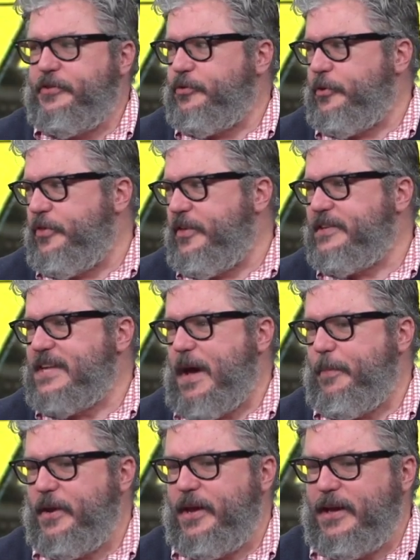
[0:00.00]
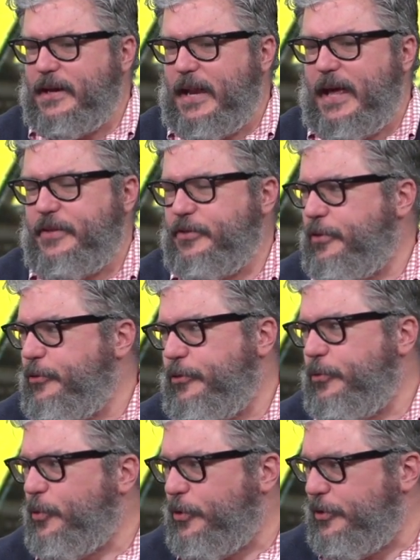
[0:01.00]
sort of things happening in like the
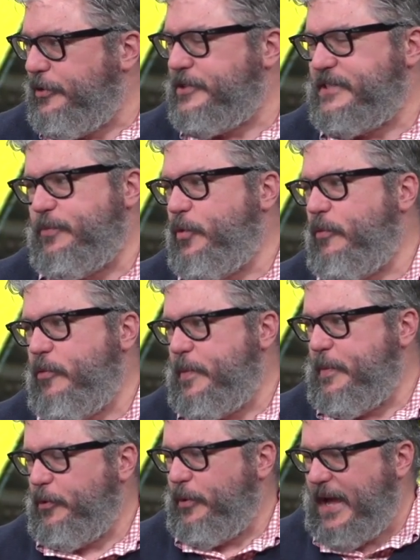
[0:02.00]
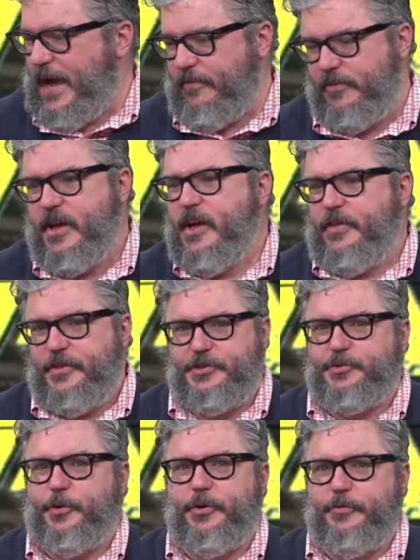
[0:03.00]
third world or somewhere where people will have these
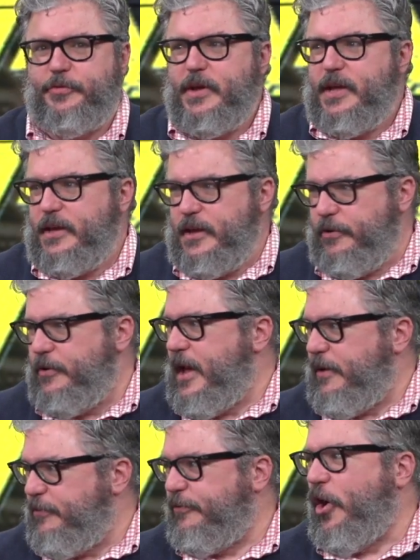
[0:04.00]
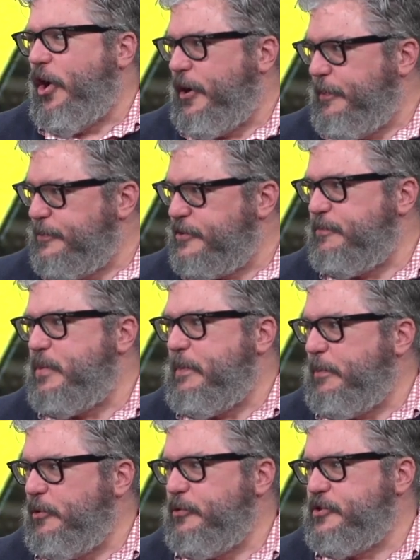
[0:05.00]
sort of internet farms of
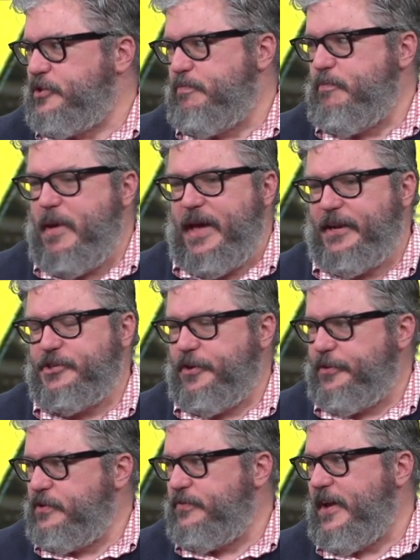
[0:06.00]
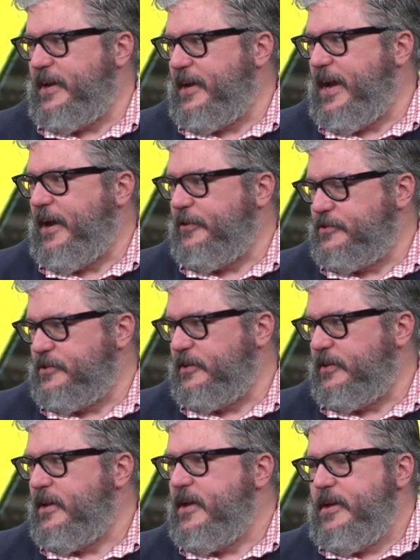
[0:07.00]
people who just manage all these fake accounts
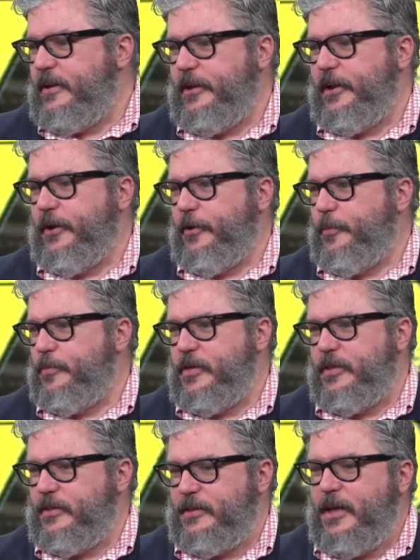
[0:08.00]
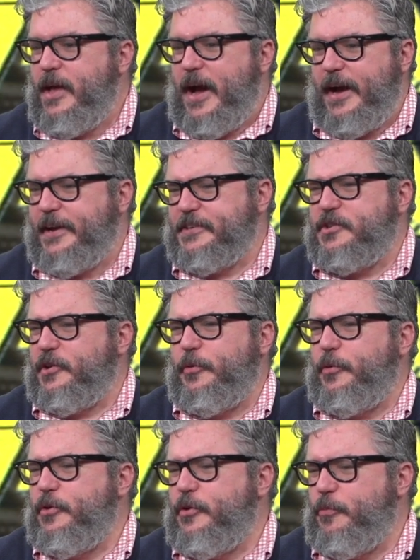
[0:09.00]
and you know the I guess like
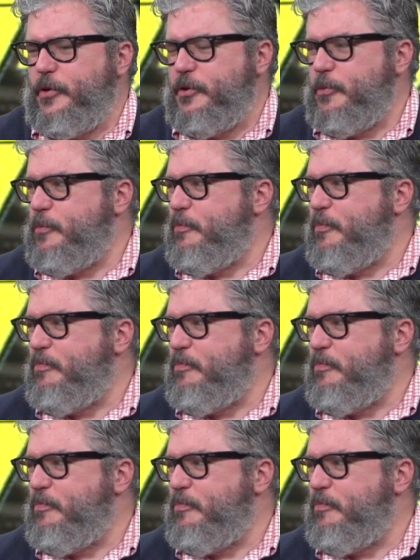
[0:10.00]
when you when you